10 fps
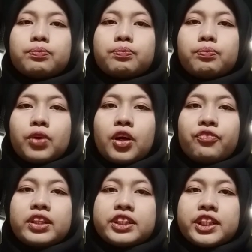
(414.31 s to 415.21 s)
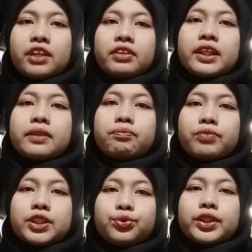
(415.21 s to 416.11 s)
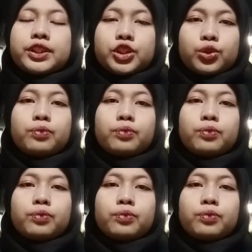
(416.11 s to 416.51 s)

profit sharing between two